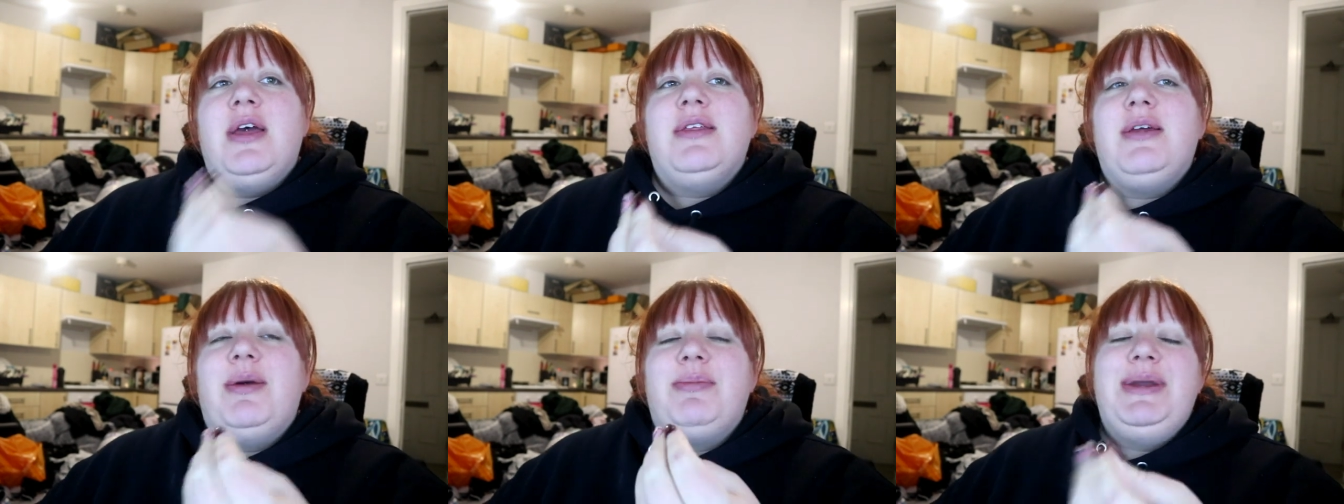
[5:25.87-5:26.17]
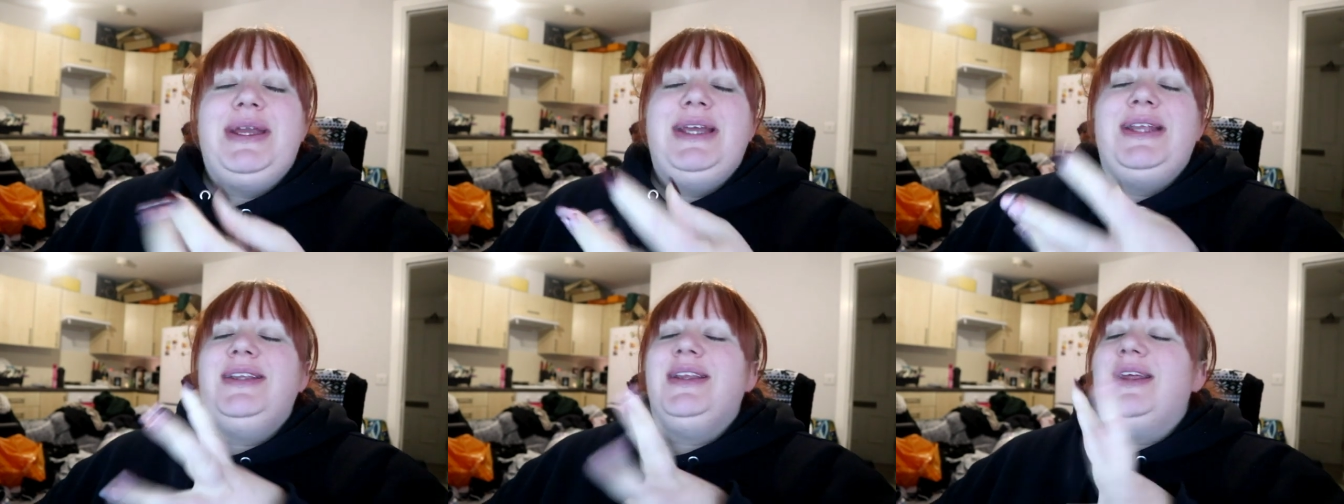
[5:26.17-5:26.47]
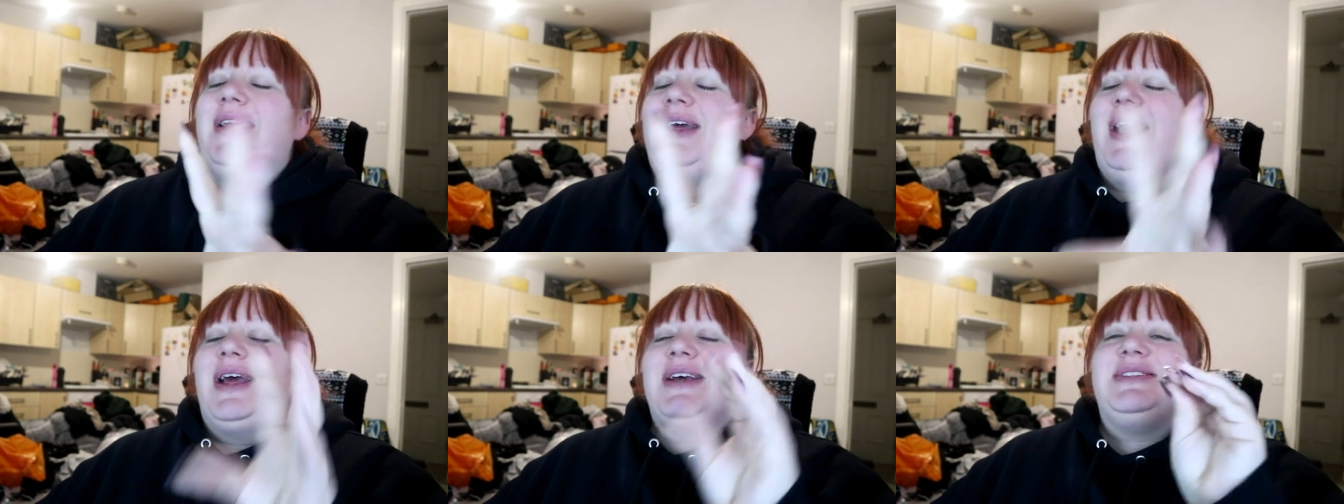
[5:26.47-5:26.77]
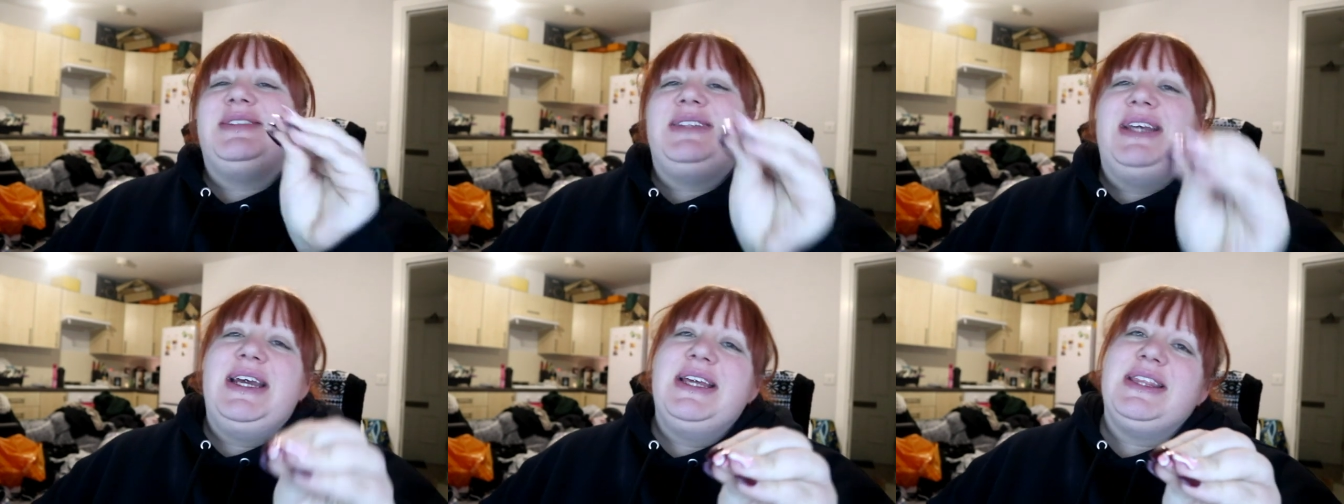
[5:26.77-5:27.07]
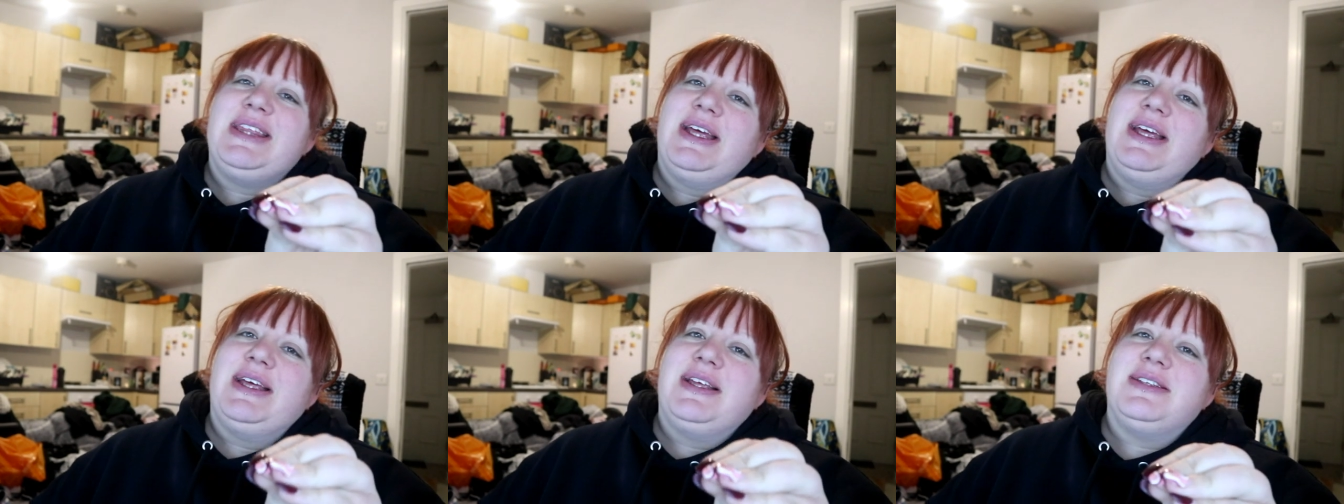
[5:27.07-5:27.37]
I mean, I say
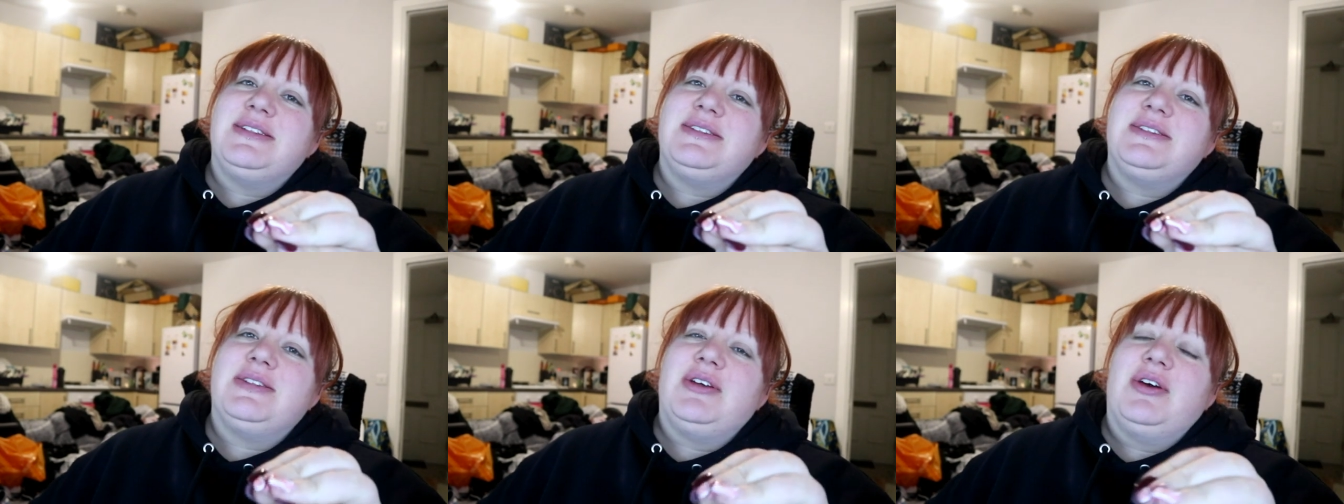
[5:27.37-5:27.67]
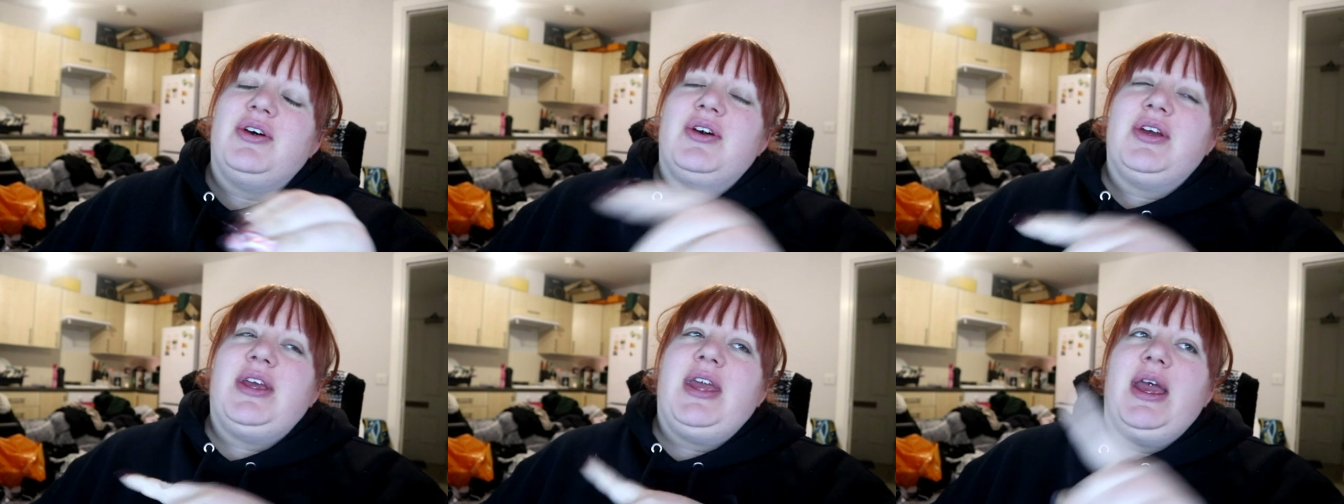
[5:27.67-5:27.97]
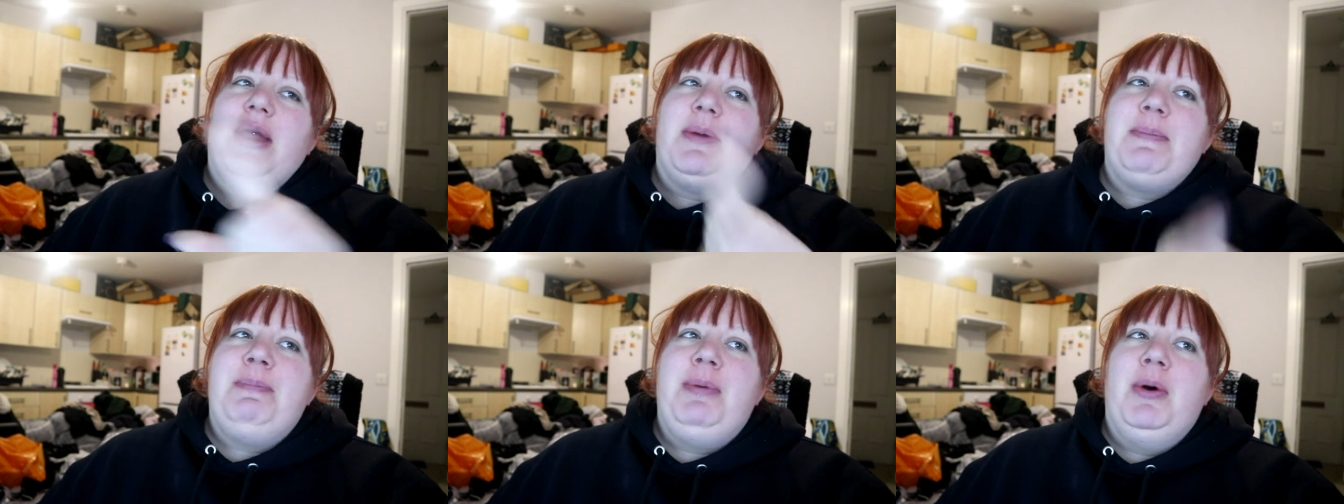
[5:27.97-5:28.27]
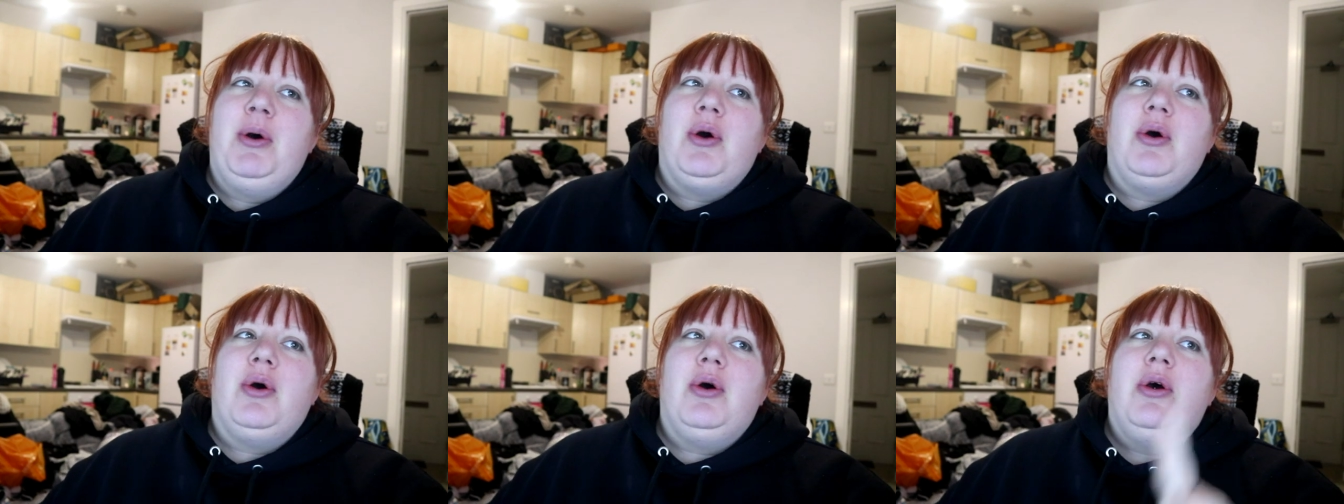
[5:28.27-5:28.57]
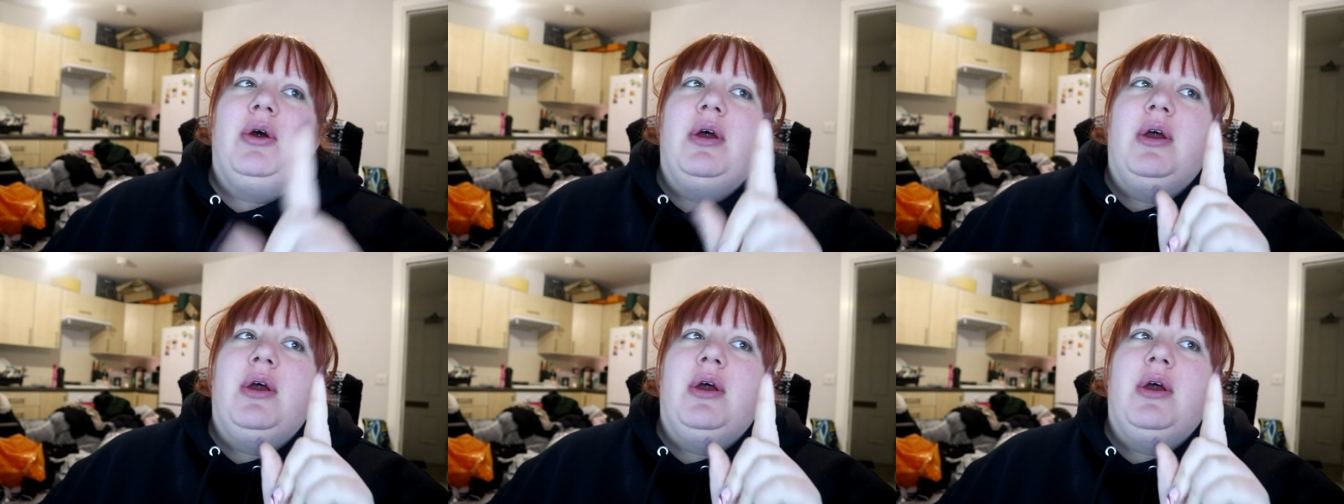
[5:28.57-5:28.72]
this, okay, but